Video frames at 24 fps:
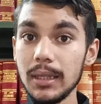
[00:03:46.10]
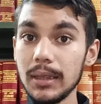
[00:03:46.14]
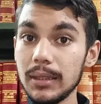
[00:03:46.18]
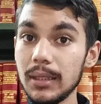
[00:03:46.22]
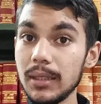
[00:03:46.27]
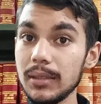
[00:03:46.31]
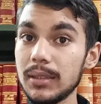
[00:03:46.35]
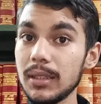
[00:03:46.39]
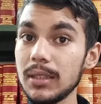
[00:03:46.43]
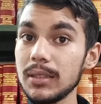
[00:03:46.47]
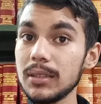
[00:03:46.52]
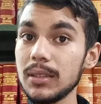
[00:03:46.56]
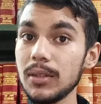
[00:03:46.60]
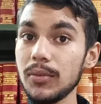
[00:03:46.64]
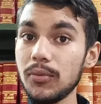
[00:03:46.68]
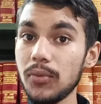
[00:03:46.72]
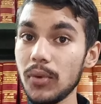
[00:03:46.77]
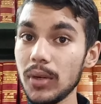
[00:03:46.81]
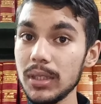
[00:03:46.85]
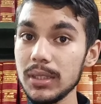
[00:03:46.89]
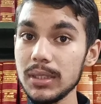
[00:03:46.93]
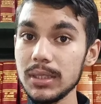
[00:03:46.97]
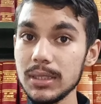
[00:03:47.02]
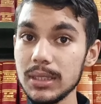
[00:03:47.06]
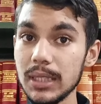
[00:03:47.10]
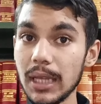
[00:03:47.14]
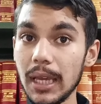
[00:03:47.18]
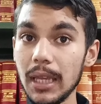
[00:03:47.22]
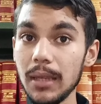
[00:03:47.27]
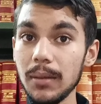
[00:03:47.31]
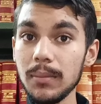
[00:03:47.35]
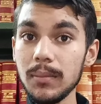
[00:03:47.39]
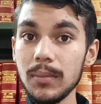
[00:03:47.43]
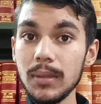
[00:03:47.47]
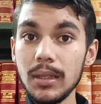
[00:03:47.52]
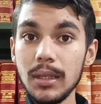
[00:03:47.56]
This is the first
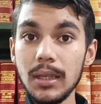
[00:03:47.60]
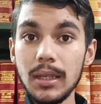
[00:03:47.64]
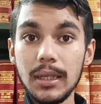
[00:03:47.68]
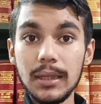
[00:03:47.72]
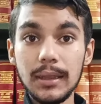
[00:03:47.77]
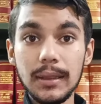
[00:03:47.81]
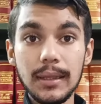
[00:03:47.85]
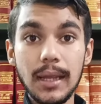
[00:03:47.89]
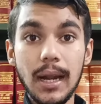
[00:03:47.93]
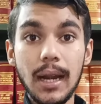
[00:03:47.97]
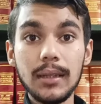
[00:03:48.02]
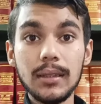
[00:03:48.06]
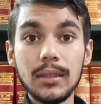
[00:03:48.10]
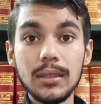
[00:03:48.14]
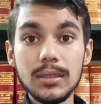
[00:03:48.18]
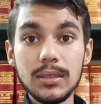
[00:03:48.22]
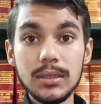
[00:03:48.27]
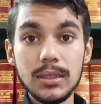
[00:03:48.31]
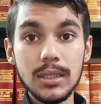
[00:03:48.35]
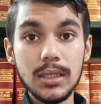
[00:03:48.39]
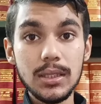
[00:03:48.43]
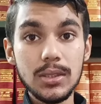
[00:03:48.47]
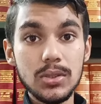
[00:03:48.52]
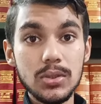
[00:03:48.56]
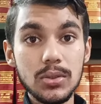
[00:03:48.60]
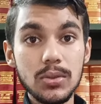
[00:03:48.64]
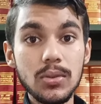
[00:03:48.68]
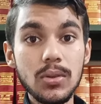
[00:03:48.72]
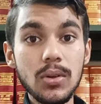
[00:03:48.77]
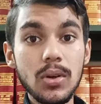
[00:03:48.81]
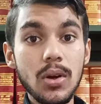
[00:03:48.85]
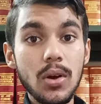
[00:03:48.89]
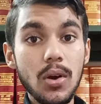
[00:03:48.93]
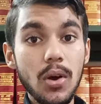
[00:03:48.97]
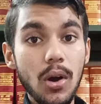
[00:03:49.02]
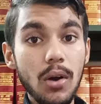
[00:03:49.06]
time that the
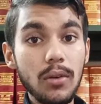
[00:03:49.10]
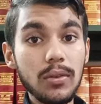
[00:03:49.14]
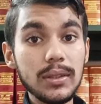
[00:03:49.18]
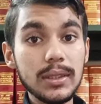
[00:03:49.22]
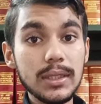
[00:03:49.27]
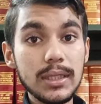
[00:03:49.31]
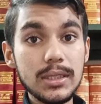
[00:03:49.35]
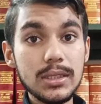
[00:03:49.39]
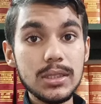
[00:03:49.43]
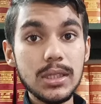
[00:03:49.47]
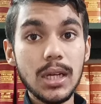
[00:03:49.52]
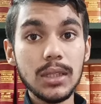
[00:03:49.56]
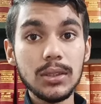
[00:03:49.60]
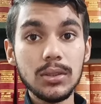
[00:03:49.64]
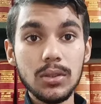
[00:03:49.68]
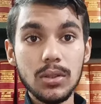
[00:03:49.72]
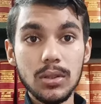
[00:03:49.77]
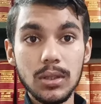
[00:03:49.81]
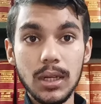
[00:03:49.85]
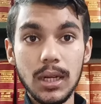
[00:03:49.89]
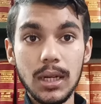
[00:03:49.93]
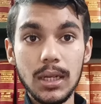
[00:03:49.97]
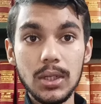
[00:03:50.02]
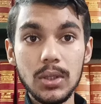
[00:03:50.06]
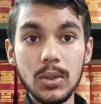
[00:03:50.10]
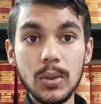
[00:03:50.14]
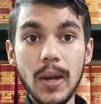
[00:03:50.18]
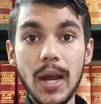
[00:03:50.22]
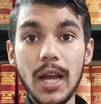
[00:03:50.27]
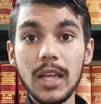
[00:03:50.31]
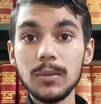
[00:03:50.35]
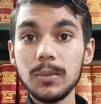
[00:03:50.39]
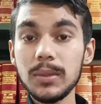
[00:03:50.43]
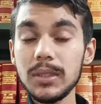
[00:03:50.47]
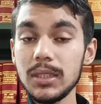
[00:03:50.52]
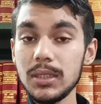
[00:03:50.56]
statue of Cristiano Ronaldo
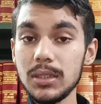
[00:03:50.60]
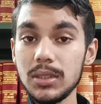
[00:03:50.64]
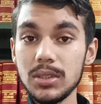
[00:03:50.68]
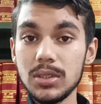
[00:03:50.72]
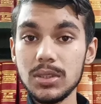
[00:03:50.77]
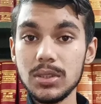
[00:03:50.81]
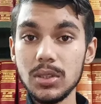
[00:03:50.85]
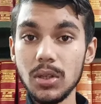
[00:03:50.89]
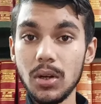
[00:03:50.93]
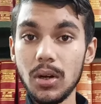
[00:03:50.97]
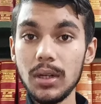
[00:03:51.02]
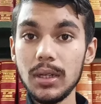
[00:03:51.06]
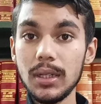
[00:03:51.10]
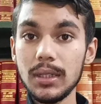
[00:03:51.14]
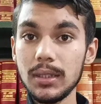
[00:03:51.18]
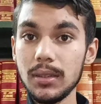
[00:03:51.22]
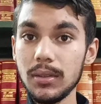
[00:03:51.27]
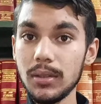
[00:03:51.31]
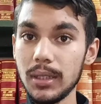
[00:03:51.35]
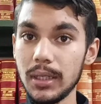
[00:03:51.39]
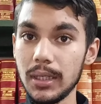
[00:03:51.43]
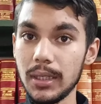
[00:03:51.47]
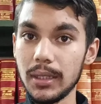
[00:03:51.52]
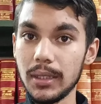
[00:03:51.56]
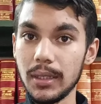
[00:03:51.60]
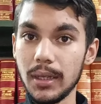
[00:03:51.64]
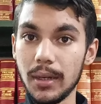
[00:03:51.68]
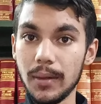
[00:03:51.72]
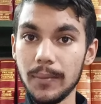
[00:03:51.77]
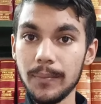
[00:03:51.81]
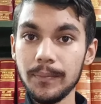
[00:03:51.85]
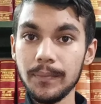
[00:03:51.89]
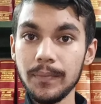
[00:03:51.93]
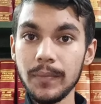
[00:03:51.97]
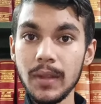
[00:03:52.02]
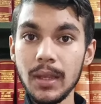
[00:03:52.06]
has been installed in the
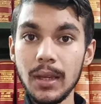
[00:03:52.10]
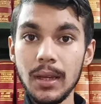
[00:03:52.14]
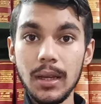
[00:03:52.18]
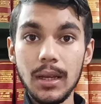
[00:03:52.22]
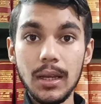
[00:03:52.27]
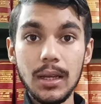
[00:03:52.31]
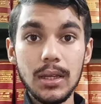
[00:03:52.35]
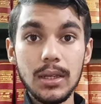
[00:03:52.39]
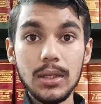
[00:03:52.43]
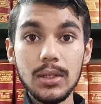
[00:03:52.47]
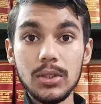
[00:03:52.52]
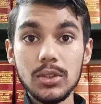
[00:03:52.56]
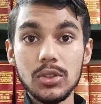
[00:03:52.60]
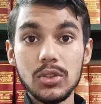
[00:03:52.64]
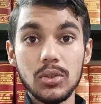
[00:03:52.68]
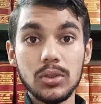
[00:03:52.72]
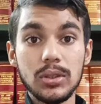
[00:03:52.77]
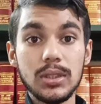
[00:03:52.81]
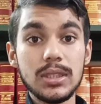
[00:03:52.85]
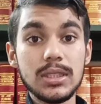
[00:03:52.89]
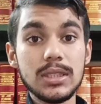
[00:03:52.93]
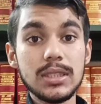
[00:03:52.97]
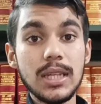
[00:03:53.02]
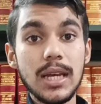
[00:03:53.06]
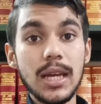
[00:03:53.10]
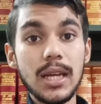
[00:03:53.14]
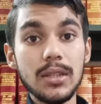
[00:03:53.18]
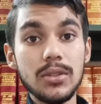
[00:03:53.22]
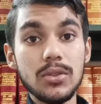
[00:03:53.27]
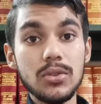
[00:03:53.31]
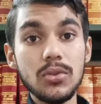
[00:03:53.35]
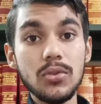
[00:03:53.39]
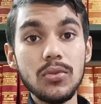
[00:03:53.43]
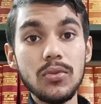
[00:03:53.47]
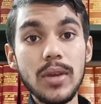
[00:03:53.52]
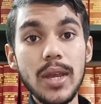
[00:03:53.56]
India. So the
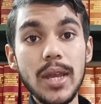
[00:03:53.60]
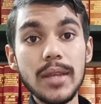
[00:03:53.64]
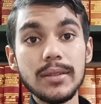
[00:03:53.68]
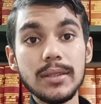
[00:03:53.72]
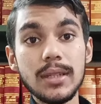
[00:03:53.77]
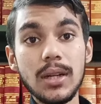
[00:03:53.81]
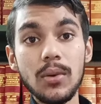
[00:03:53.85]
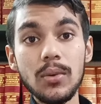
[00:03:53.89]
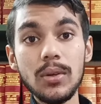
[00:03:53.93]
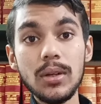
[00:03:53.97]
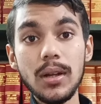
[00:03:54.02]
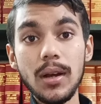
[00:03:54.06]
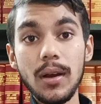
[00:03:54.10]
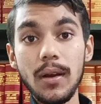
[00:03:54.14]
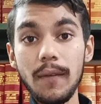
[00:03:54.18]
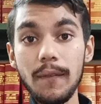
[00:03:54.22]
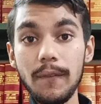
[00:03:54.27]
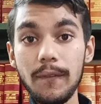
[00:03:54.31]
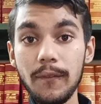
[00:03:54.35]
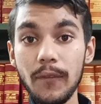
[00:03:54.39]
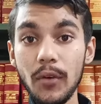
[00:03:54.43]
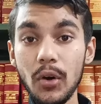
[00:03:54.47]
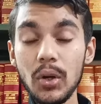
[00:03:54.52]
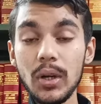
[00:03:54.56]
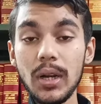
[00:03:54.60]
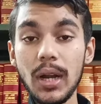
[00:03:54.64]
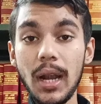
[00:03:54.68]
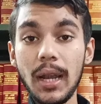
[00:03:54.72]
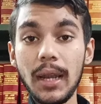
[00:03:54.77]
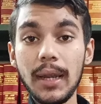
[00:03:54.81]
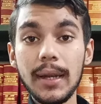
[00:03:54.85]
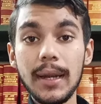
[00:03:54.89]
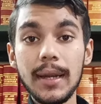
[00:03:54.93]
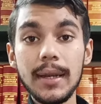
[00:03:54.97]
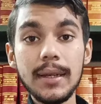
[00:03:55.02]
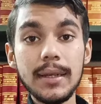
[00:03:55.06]
statue weighs around
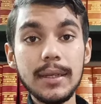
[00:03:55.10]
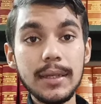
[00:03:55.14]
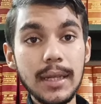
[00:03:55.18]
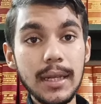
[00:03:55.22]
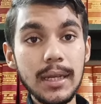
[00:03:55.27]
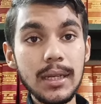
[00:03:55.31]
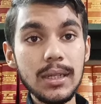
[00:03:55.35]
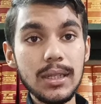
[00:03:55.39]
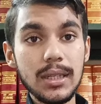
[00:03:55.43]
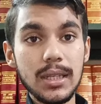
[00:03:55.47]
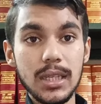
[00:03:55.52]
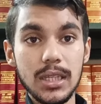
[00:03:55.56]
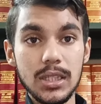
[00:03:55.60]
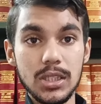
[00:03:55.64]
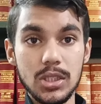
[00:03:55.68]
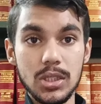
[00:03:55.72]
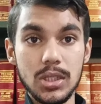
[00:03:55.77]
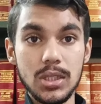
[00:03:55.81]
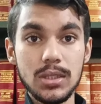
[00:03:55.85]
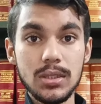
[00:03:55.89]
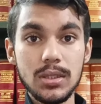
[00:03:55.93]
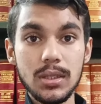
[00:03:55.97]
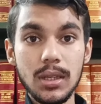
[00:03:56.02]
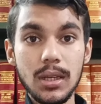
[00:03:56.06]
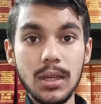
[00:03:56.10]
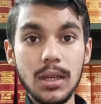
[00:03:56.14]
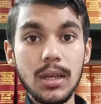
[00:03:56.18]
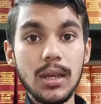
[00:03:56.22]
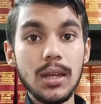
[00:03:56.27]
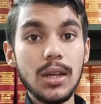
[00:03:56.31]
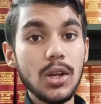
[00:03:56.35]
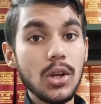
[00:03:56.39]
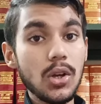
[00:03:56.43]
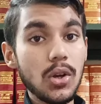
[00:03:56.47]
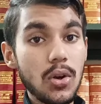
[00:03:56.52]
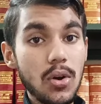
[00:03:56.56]
410 kgs
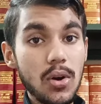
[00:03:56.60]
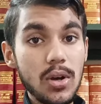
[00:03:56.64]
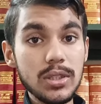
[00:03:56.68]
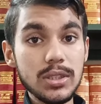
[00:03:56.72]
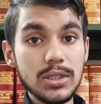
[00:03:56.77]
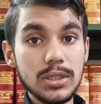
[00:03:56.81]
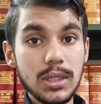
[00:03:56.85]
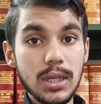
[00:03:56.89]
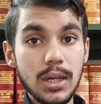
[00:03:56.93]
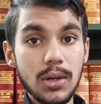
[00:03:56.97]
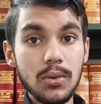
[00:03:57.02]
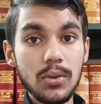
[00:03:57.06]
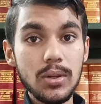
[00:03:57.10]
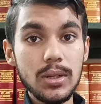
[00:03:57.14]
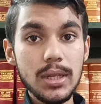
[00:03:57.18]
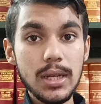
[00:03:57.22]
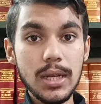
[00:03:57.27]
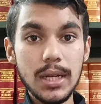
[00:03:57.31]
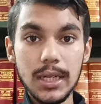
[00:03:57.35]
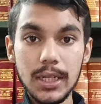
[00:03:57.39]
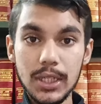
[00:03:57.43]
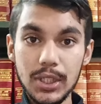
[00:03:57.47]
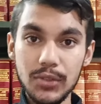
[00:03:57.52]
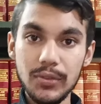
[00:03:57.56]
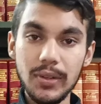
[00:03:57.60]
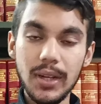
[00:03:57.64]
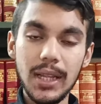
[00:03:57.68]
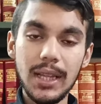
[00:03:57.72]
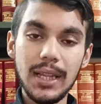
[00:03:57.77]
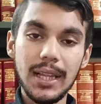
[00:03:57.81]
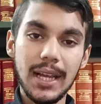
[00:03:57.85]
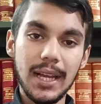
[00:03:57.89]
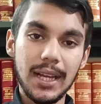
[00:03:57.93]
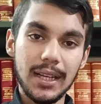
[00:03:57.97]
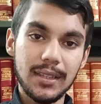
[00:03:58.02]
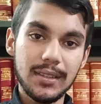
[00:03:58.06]
cost around 12
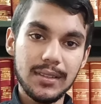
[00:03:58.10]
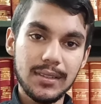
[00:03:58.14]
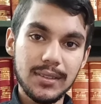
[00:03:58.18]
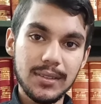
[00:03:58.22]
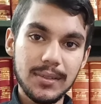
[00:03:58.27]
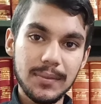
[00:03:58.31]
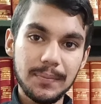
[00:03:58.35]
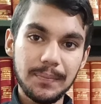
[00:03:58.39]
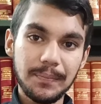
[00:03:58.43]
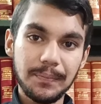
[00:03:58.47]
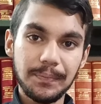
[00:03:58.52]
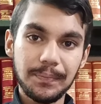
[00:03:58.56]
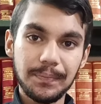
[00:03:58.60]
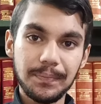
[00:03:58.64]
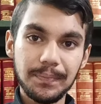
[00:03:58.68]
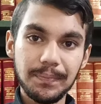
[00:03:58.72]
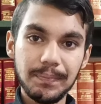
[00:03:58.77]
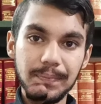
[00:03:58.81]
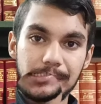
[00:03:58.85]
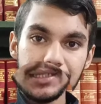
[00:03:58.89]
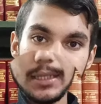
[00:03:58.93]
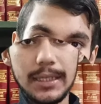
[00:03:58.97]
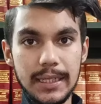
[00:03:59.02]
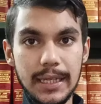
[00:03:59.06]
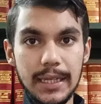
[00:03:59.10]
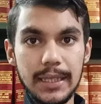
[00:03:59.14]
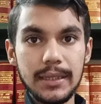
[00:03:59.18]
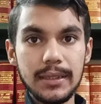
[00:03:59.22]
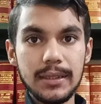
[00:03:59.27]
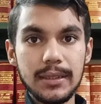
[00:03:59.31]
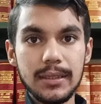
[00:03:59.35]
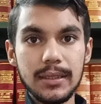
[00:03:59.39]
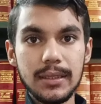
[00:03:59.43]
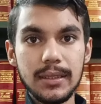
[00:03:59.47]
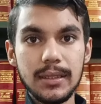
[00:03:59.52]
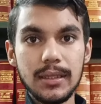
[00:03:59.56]
lakhs.
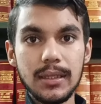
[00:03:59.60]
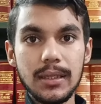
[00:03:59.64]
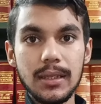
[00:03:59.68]
10th,